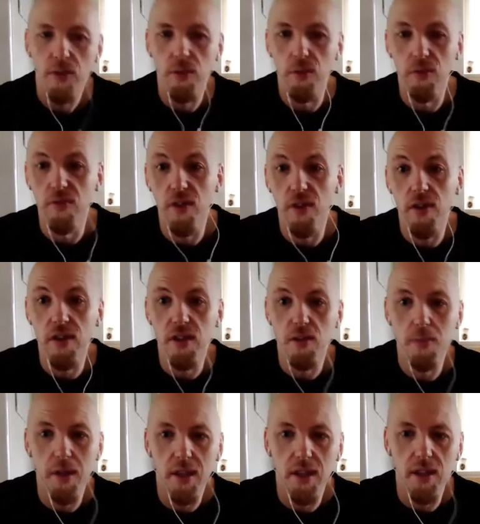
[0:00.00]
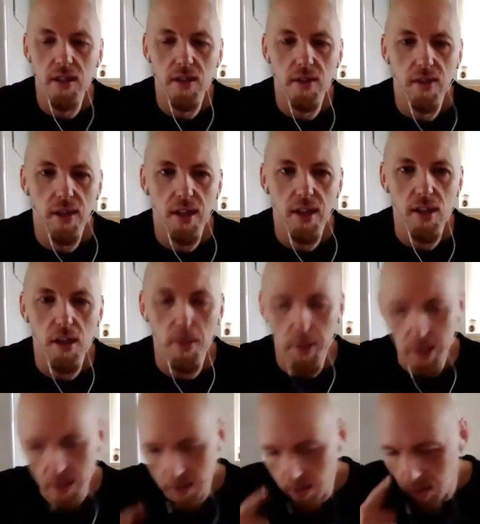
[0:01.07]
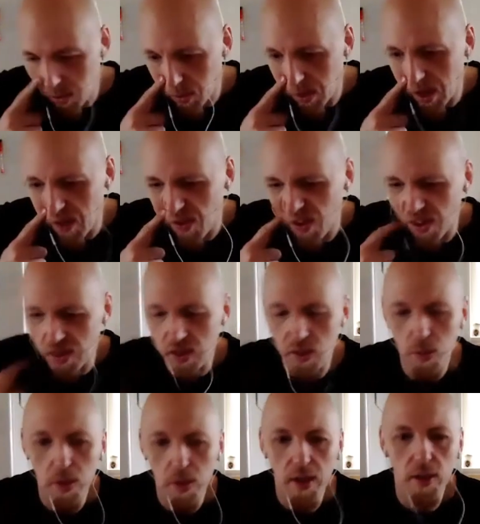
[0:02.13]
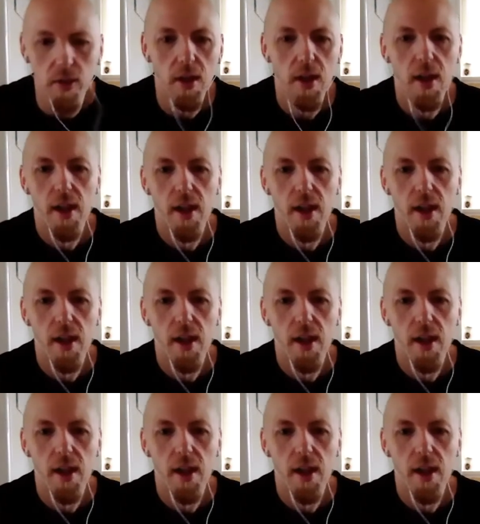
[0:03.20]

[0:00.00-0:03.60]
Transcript: through various methods of other Japanese social networks as well